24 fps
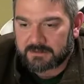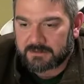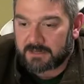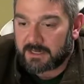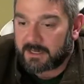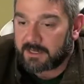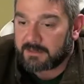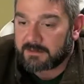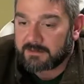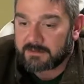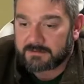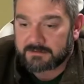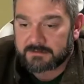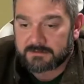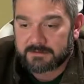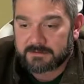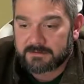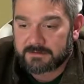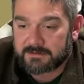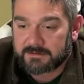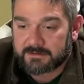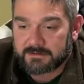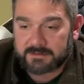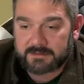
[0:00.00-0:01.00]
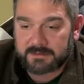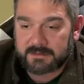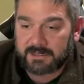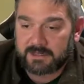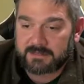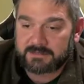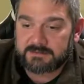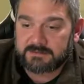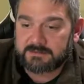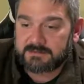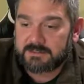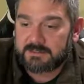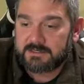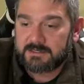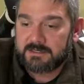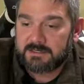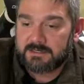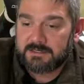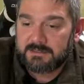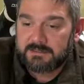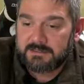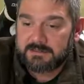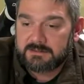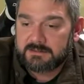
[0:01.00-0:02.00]
Hey, that's,
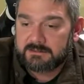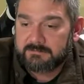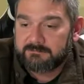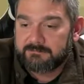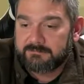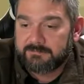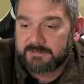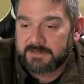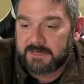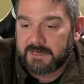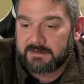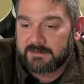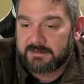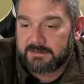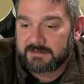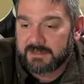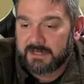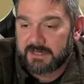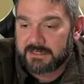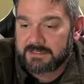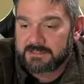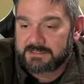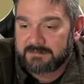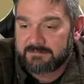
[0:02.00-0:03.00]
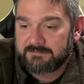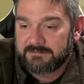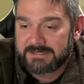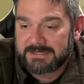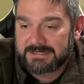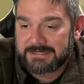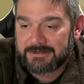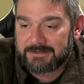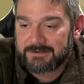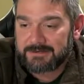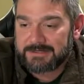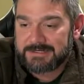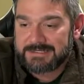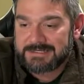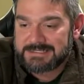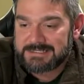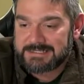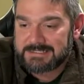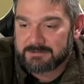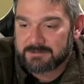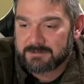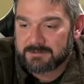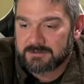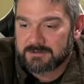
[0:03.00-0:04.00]
I think that is a very
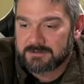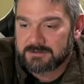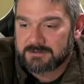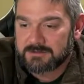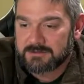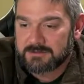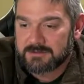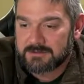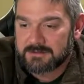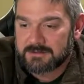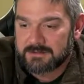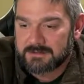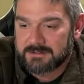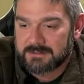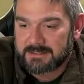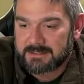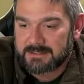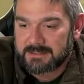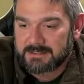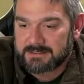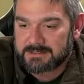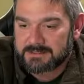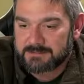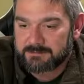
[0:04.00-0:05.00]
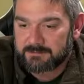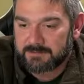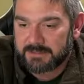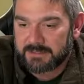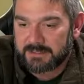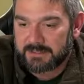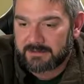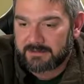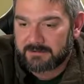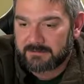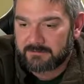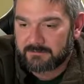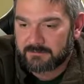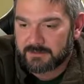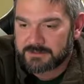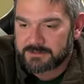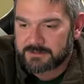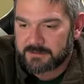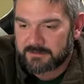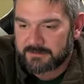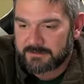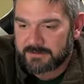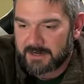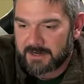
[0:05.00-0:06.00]
reasonable split. Where's
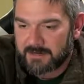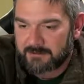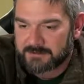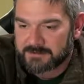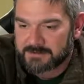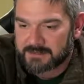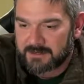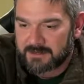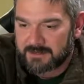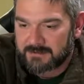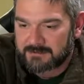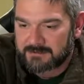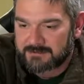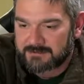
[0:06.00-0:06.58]
your other 9%?